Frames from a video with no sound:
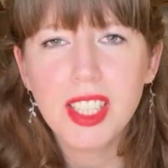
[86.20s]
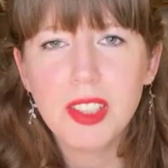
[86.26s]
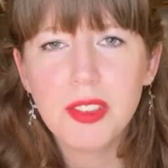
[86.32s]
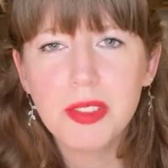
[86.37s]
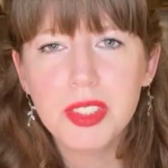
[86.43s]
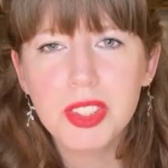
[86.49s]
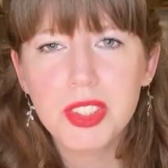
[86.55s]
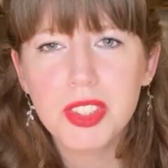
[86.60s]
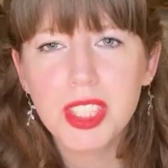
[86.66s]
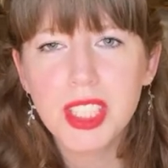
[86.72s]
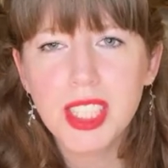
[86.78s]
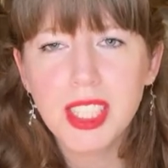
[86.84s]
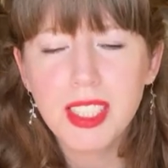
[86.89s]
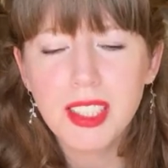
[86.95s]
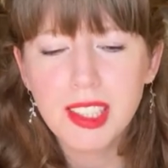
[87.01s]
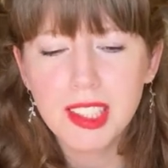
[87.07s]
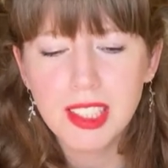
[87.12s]
you for
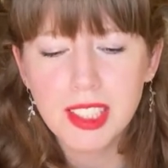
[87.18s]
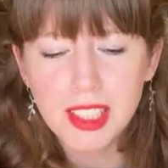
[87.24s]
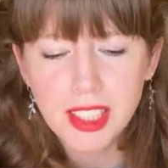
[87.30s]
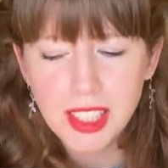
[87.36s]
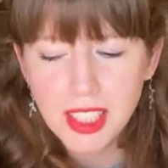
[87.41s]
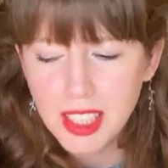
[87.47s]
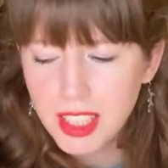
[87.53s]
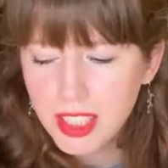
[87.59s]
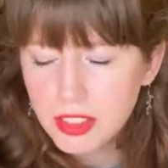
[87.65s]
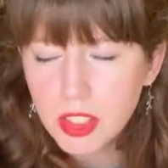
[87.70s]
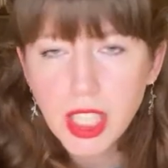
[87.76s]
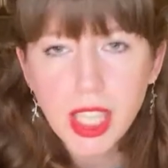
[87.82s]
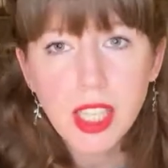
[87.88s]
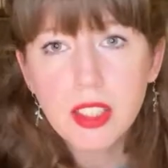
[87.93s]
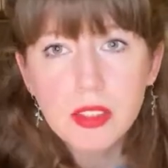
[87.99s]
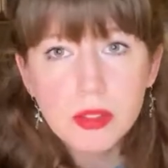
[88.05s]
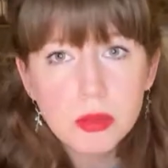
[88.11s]
joining. So
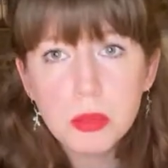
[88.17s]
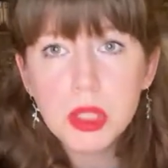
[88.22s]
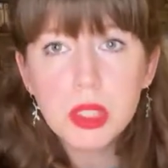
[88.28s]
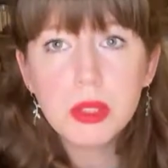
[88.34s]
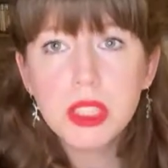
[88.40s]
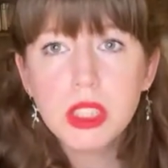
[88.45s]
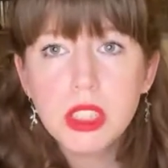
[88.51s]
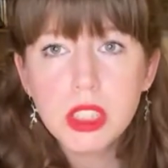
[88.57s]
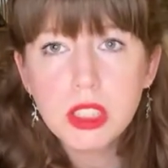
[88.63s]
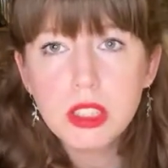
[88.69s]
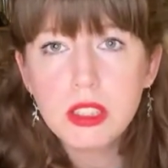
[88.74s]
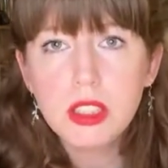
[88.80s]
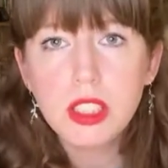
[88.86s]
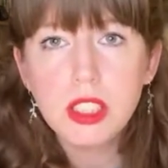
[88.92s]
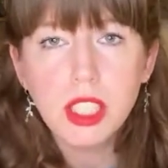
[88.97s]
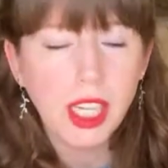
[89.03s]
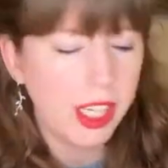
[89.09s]
yeah, what questions do
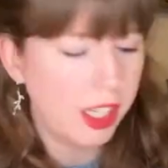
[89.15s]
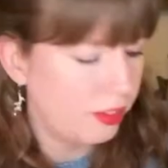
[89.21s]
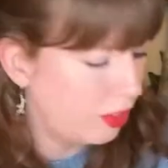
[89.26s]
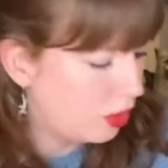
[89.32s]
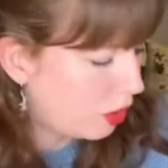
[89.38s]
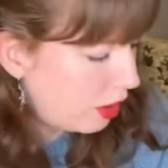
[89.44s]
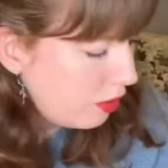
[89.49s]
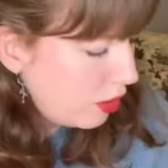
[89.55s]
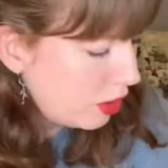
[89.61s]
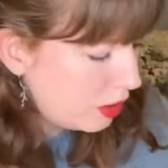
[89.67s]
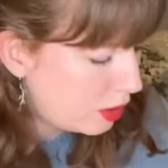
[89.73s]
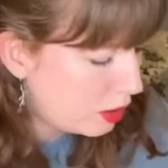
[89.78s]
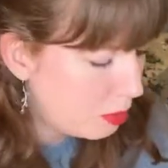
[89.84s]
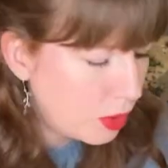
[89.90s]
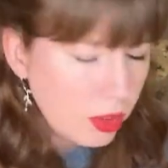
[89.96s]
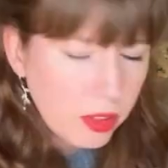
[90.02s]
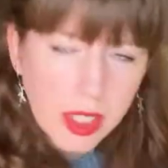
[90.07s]
you have? So I've got some
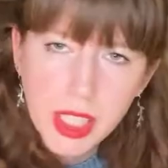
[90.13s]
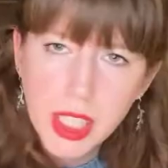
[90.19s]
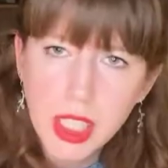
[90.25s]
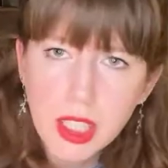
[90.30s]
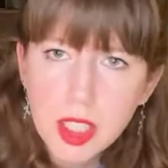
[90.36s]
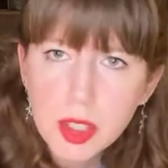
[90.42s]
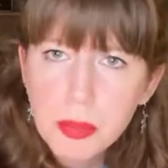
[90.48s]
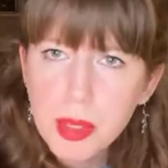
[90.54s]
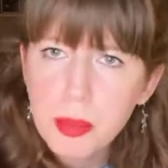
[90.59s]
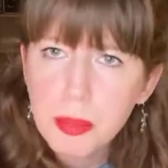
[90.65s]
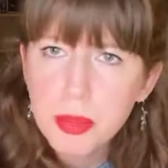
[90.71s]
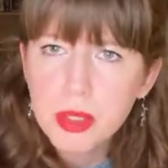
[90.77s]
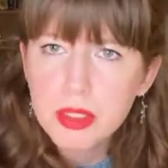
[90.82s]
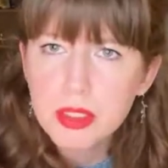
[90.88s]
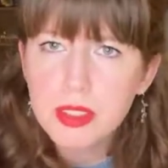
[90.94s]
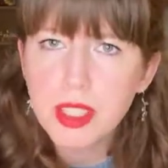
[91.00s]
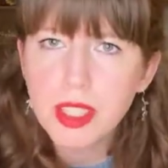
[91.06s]
already that
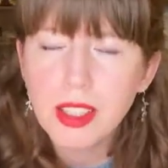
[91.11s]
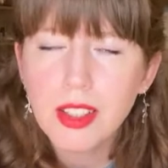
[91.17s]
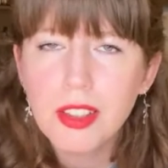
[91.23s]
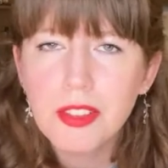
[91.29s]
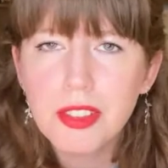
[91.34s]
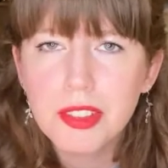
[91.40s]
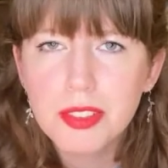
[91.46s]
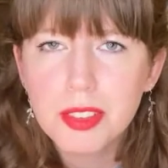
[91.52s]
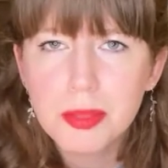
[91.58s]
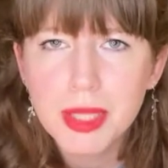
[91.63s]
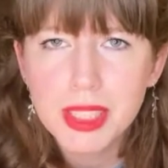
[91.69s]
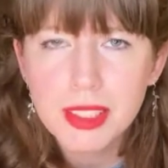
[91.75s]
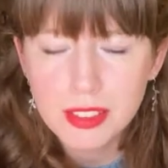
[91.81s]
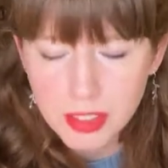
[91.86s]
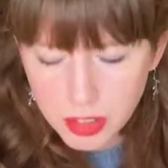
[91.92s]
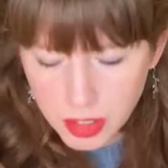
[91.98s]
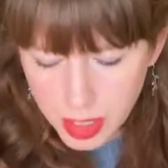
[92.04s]
people sent over from
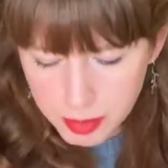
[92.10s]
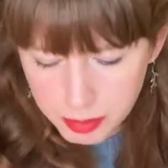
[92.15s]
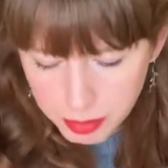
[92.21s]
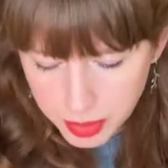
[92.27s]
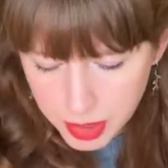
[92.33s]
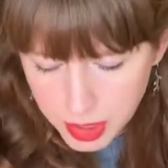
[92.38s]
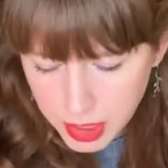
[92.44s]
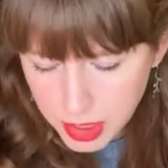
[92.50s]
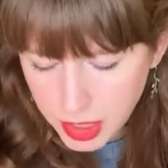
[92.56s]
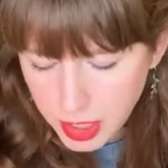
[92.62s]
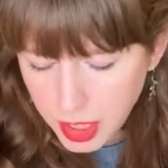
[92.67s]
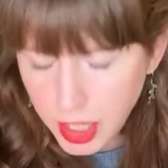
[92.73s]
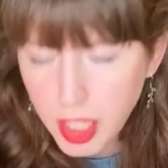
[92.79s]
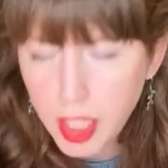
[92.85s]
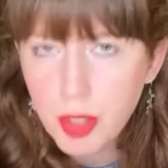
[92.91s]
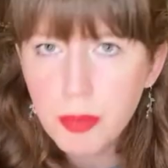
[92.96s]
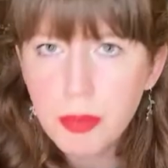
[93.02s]
Instagram.
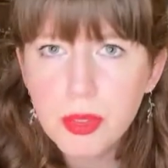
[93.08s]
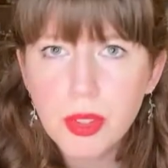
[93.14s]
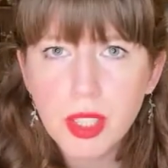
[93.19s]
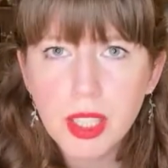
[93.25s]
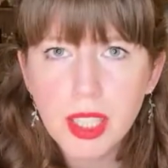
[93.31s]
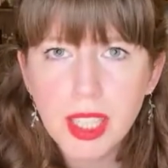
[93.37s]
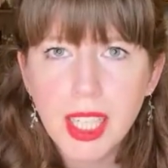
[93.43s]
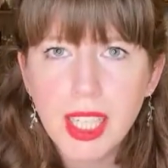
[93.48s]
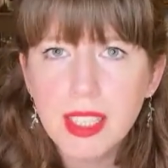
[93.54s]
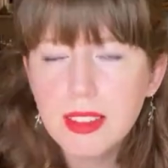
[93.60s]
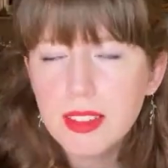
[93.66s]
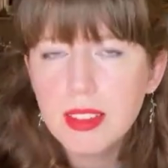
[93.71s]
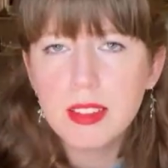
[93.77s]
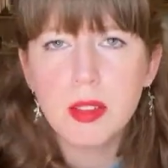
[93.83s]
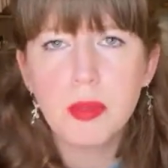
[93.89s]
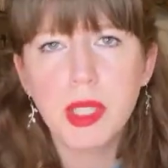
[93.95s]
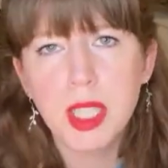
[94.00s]
So I can answer
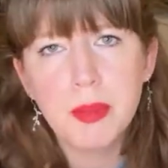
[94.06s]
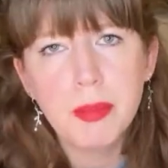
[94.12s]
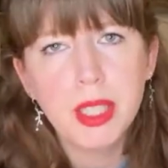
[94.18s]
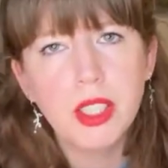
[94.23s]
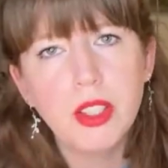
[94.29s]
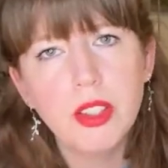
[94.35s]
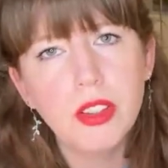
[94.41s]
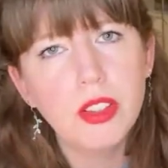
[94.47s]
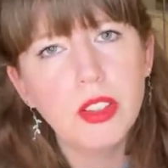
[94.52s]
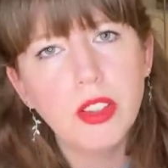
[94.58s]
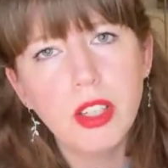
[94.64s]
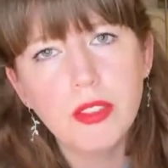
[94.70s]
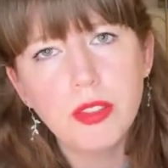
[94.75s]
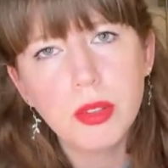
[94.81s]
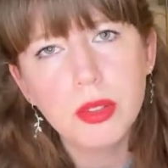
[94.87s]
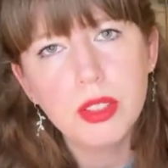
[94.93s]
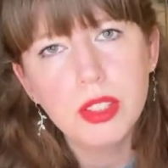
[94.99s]
some of them. I know that not
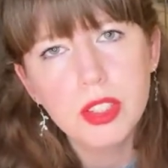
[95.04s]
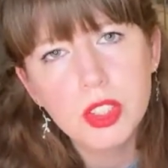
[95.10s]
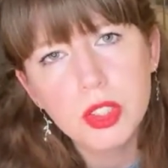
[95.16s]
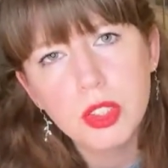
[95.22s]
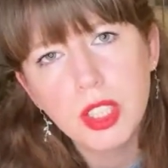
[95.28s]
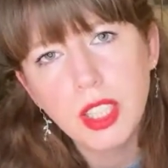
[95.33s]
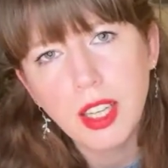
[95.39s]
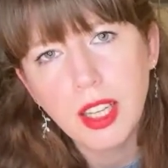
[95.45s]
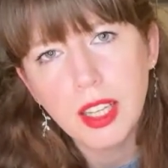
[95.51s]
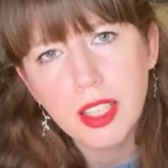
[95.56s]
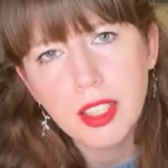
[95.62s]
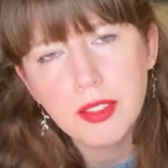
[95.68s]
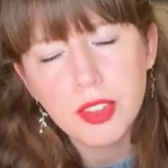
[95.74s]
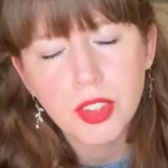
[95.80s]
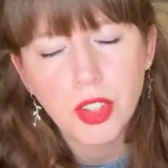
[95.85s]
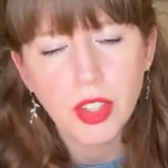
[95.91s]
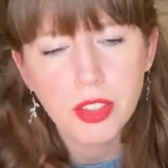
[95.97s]
everyone could join live,
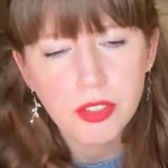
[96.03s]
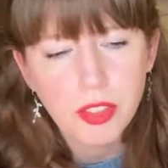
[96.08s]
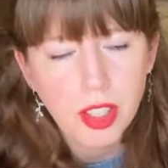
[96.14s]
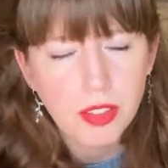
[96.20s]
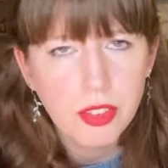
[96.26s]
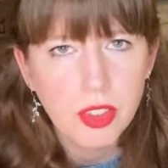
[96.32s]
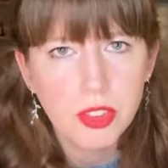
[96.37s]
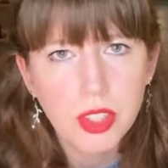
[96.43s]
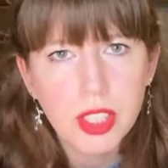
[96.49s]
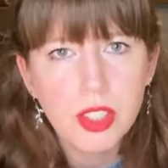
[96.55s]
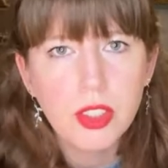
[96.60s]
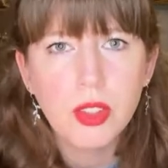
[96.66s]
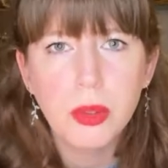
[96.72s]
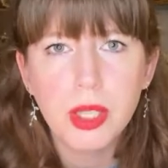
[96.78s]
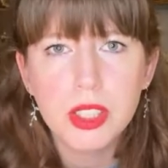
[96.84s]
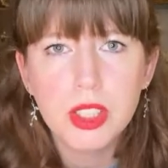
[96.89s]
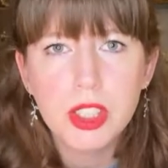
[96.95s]
so hopefully if you sent your
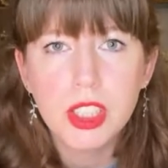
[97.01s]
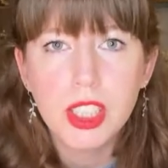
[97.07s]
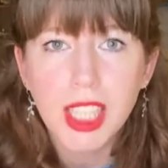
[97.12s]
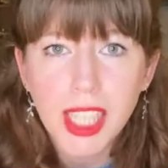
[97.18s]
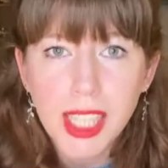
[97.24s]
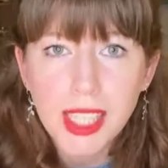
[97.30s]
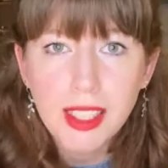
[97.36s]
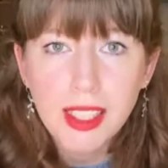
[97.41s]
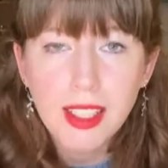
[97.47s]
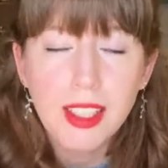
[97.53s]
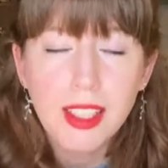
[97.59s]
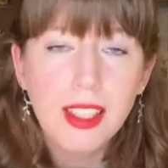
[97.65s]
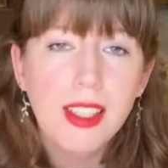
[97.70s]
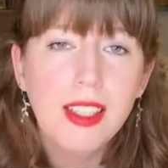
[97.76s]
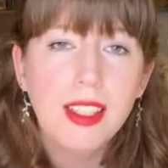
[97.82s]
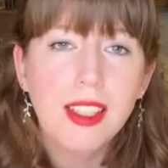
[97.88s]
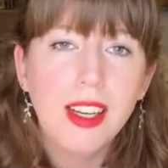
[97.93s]
question in,
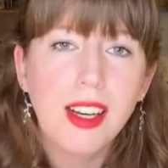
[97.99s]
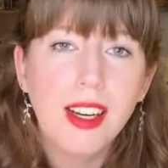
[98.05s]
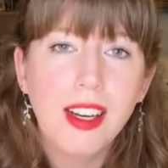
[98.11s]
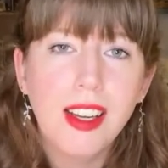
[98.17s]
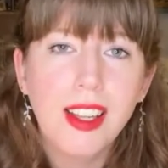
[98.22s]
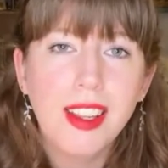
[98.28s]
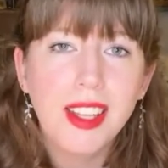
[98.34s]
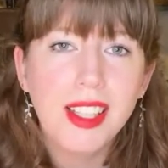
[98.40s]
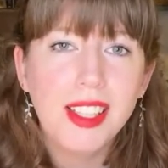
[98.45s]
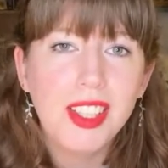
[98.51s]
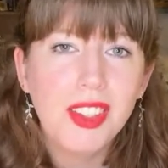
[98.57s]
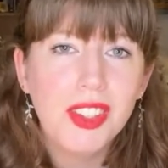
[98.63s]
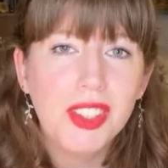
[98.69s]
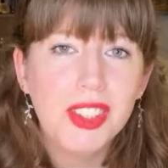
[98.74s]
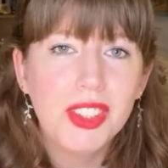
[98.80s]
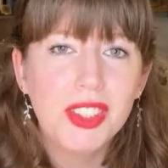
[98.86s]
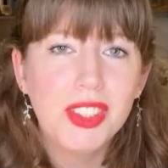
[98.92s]
then you
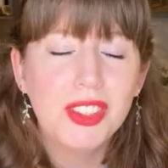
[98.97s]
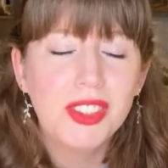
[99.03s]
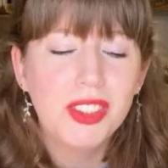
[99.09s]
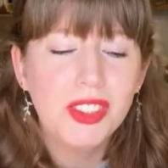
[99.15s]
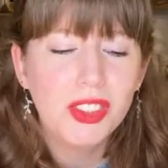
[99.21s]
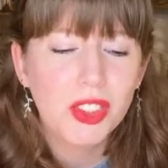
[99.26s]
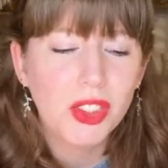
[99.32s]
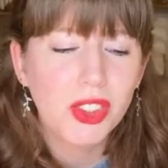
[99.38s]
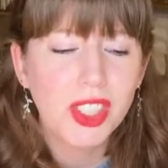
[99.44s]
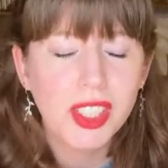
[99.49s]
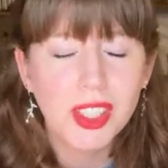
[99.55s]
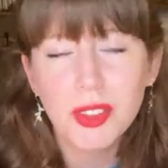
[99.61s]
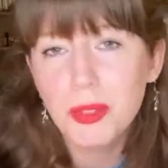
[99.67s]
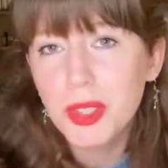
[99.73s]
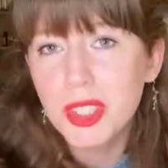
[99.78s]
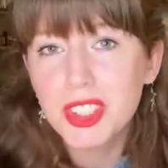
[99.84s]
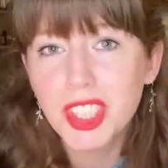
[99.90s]
can join
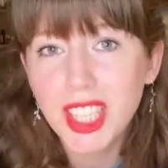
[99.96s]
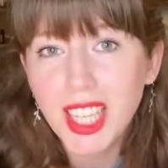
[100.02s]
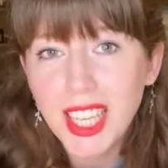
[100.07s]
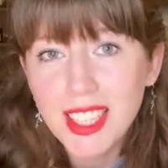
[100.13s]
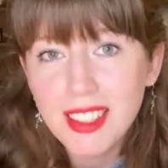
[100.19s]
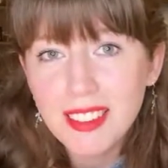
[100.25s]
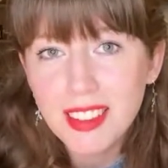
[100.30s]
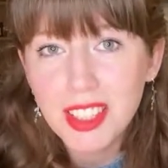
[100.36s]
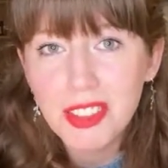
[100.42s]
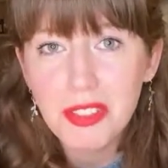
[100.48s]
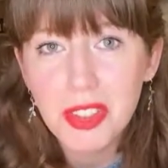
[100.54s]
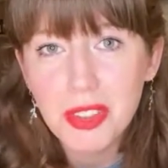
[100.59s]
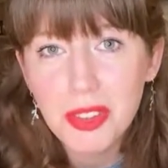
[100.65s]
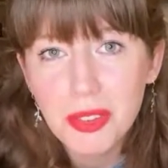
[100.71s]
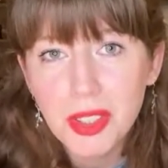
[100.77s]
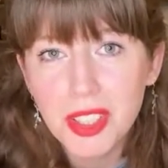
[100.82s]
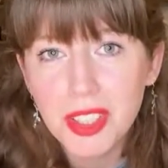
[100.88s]
and watch it later if
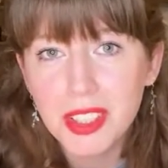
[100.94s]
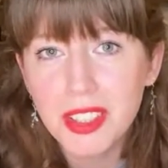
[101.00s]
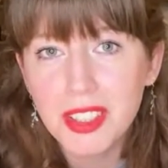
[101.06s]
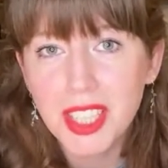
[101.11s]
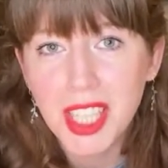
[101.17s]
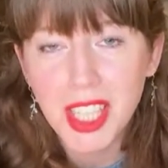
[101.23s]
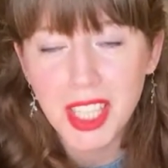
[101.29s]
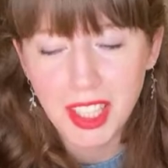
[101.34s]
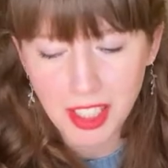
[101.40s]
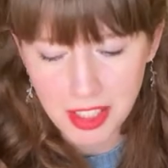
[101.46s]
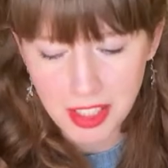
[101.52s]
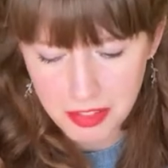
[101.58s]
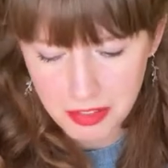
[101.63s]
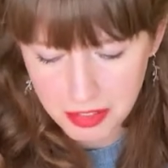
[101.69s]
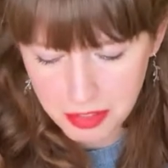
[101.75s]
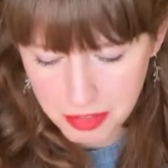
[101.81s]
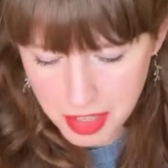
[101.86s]
you aren't here
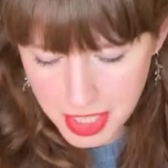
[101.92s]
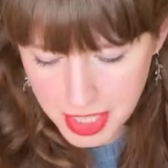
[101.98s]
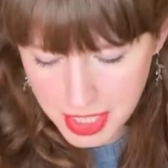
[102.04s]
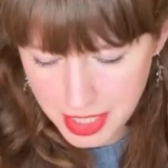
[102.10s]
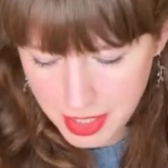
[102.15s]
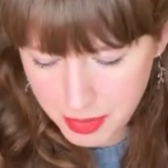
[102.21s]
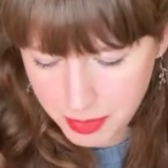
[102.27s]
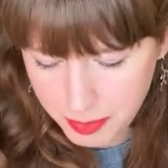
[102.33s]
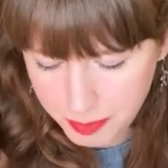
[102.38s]
live right now.